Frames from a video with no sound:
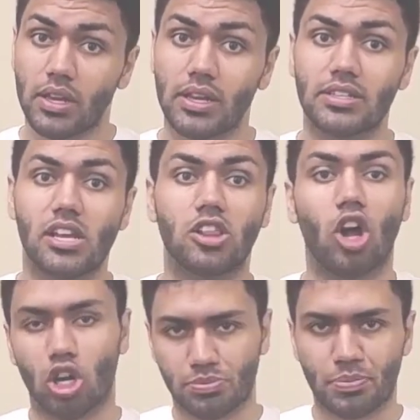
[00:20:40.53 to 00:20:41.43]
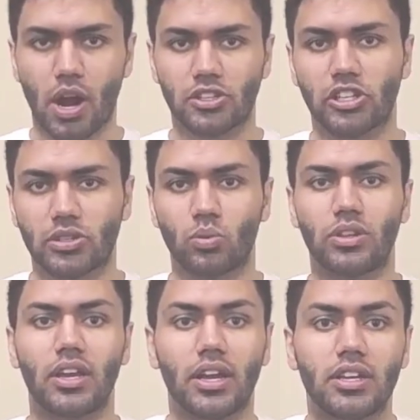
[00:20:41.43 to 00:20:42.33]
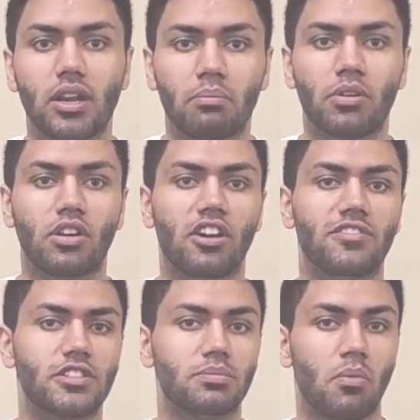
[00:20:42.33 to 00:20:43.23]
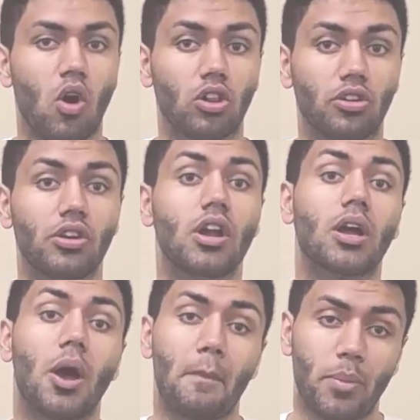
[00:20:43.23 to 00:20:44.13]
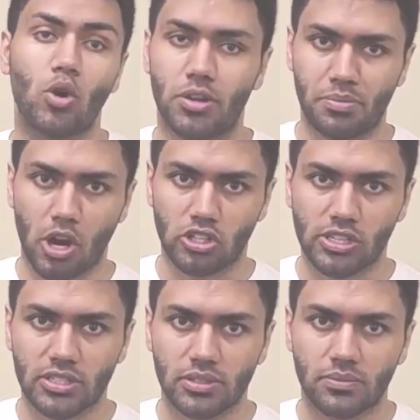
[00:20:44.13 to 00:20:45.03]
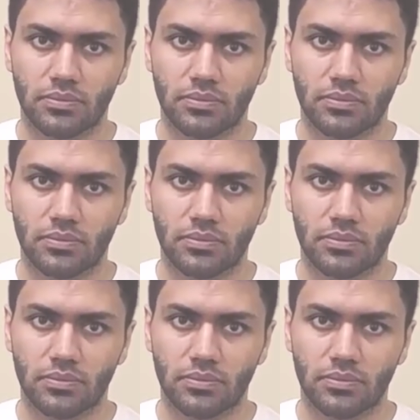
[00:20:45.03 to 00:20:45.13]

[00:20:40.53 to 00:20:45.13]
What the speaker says: is a large project with a number of smaller component projects.